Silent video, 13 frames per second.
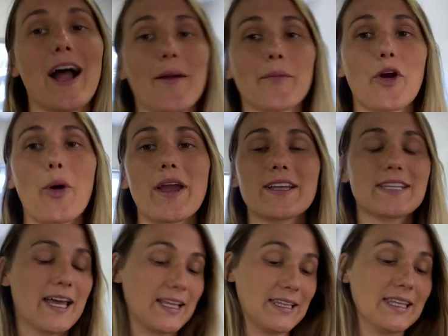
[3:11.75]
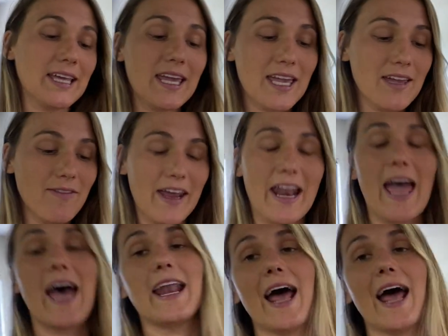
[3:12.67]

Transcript: I'm going to leave and head